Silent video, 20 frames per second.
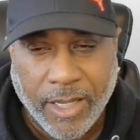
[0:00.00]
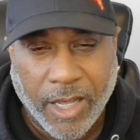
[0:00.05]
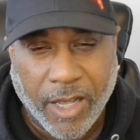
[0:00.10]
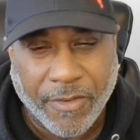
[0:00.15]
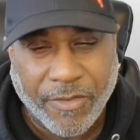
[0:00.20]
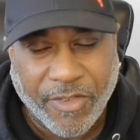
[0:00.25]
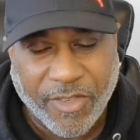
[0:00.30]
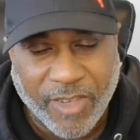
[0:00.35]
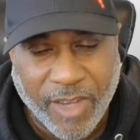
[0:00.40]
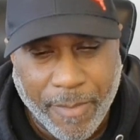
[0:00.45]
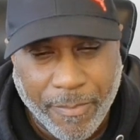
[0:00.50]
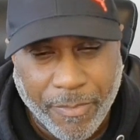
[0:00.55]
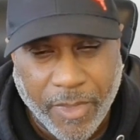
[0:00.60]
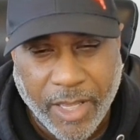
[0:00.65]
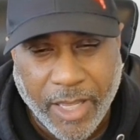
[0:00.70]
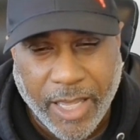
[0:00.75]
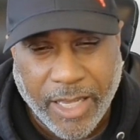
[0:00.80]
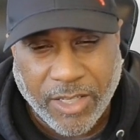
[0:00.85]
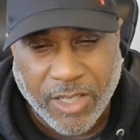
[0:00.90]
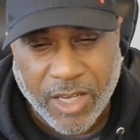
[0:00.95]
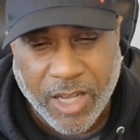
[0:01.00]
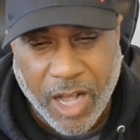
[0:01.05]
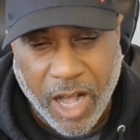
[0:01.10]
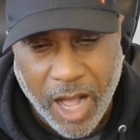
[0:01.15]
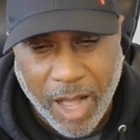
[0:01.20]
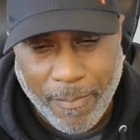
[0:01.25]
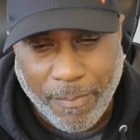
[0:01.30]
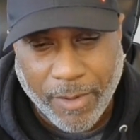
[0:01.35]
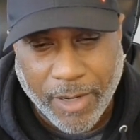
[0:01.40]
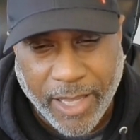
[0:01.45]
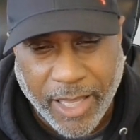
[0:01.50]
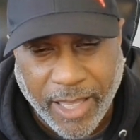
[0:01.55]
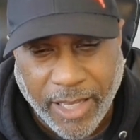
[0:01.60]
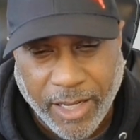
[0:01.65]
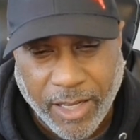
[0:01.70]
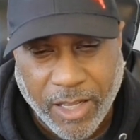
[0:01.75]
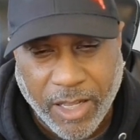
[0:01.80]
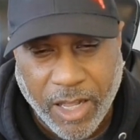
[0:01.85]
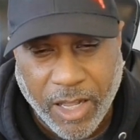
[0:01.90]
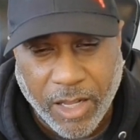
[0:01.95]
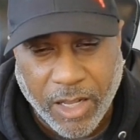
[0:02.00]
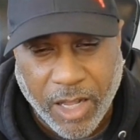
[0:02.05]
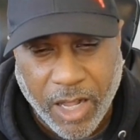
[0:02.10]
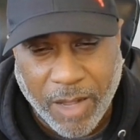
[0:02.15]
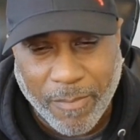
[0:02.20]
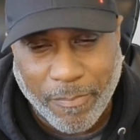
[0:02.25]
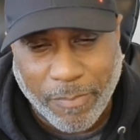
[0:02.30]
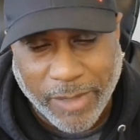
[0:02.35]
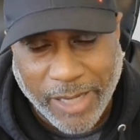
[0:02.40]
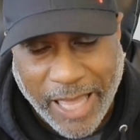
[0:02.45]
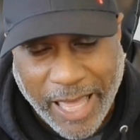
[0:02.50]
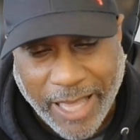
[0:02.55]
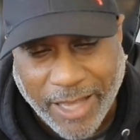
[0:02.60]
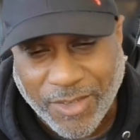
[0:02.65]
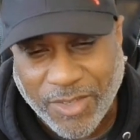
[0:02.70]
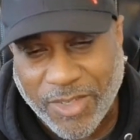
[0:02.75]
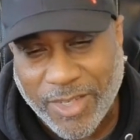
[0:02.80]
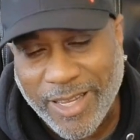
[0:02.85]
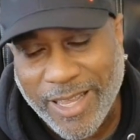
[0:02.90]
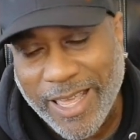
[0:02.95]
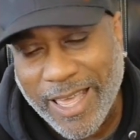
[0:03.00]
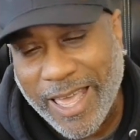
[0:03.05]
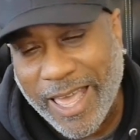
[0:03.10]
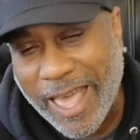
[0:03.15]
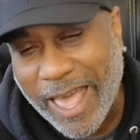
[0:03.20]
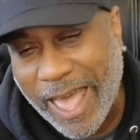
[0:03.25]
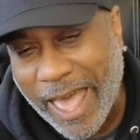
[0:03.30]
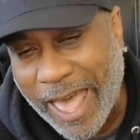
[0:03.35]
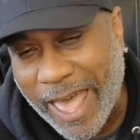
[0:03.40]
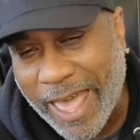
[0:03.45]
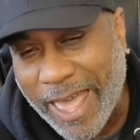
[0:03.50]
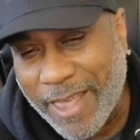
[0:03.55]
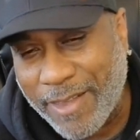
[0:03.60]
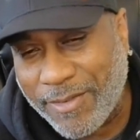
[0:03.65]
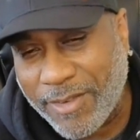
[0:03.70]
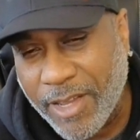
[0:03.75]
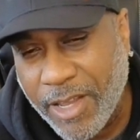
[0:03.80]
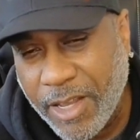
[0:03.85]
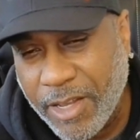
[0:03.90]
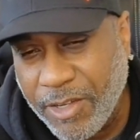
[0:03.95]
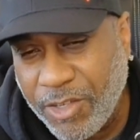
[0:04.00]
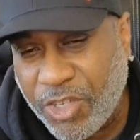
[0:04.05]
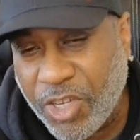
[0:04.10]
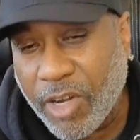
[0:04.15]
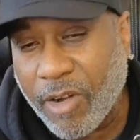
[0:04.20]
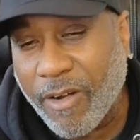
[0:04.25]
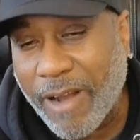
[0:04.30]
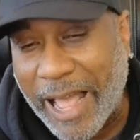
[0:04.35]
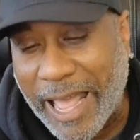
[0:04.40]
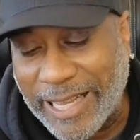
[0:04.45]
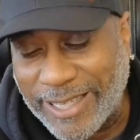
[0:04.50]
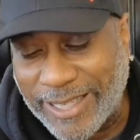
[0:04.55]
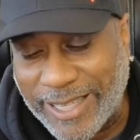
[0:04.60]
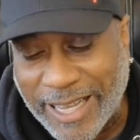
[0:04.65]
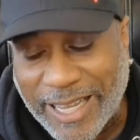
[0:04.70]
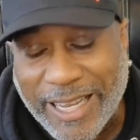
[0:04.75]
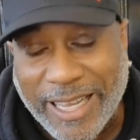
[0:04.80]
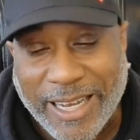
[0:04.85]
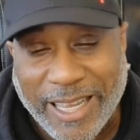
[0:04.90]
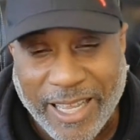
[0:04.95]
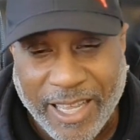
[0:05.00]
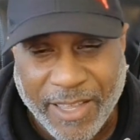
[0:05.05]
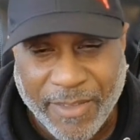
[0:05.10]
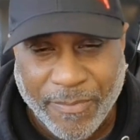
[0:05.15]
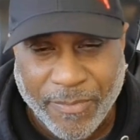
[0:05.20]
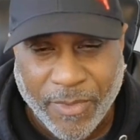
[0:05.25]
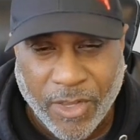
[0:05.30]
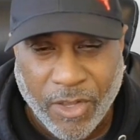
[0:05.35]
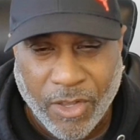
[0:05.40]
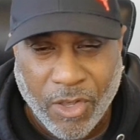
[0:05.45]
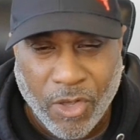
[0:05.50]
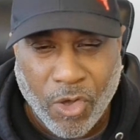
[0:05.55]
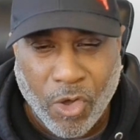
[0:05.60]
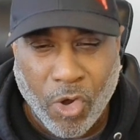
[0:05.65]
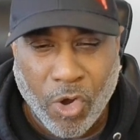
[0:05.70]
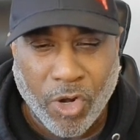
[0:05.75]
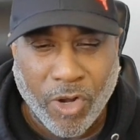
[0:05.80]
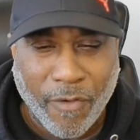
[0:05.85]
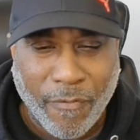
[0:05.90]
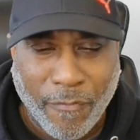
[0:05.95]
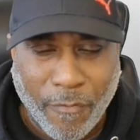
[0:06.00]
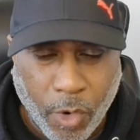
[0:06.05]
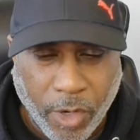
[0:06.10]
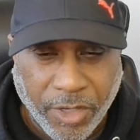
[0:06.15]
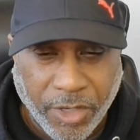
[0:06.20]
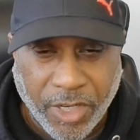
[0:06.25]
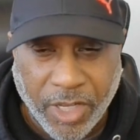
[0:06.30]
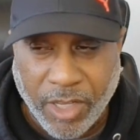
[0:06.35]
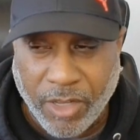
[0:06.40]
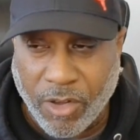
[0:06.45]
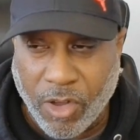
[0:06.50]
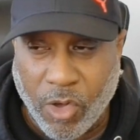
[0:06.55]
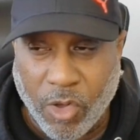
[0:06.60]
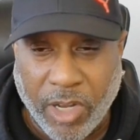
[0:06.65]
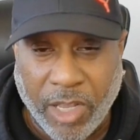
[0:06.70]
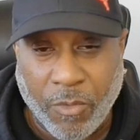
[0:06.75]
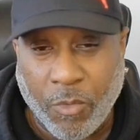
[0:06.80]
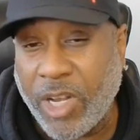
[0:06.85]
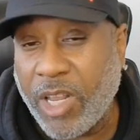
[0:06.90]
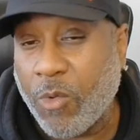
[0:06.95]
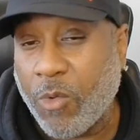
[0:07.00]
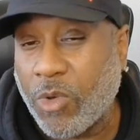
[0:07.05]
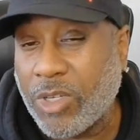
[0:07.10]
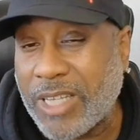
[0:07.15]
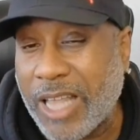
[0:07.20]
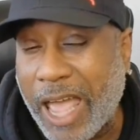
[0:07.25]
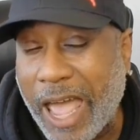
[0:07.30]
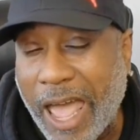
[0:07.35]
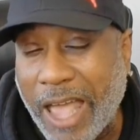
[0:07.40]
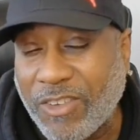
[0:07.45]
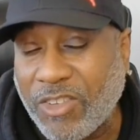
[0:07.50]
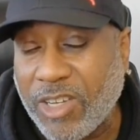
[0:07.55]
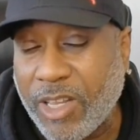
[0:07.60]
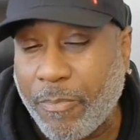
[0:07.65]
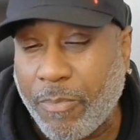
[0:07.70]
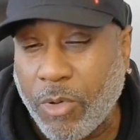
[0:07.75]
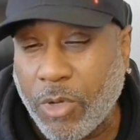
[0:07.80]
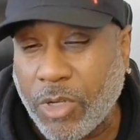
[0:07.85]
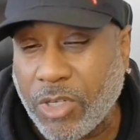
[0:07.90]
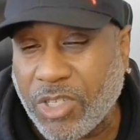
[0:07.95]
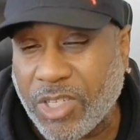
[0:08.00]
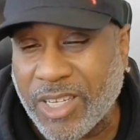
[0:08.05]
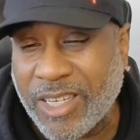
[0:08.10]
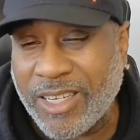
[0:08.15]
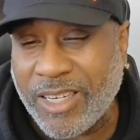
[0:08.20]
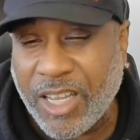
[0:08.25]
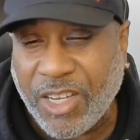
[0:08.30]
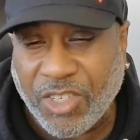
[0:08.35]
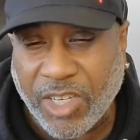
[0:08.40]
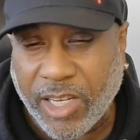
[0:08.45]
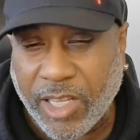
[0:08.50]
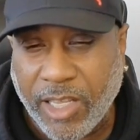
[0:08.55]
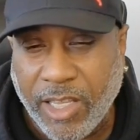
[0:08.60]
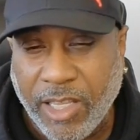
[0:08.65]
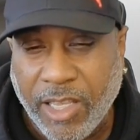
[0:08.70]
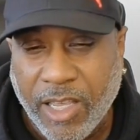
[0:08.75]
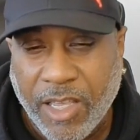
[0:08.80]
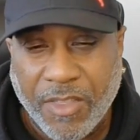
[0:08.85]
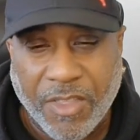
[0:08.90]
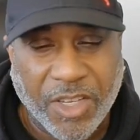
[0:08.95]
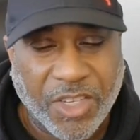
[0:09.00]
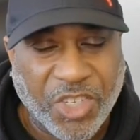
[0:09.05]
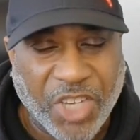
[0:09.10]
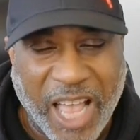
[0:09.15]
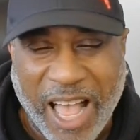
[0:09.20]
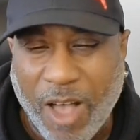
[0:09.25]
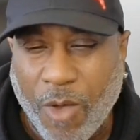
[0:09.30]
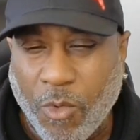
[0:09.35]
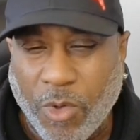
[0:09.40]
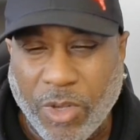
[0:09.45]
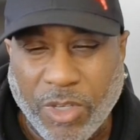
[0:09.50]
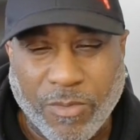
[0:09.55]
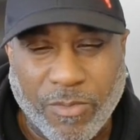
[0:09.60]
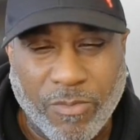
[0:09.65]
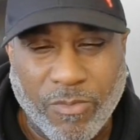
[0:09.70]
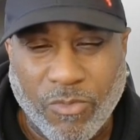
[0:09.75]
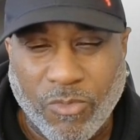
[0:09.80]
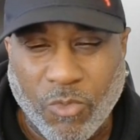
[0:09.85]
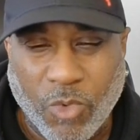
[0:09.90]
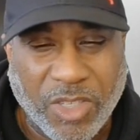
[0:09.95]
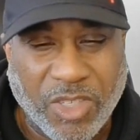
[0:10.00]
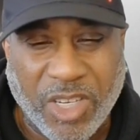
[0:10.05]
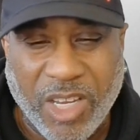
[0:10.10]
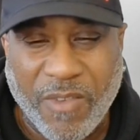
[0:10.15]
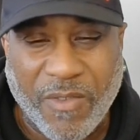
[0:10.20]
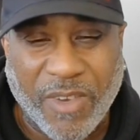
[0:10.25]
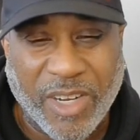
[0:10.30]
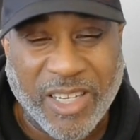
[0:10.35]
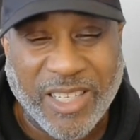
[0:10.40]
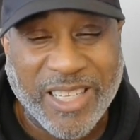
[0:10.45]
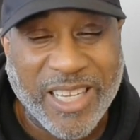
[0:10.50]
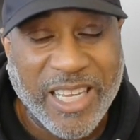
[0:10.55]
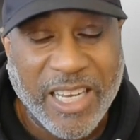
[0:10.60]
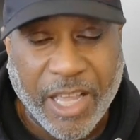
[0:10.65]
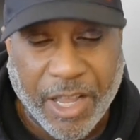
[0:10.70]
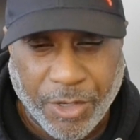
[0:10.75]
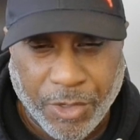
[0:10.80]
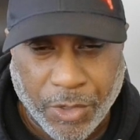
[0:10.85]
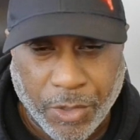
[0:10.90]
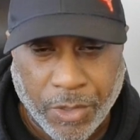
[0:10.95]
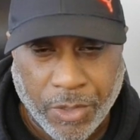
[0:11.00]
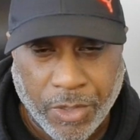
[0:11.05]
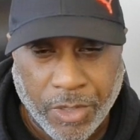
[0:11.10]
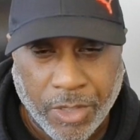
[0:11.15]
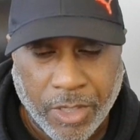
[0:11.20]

of something as complex as gender identity on a 14 year old and when it was actually pushed initially the child was wasn't even a teenager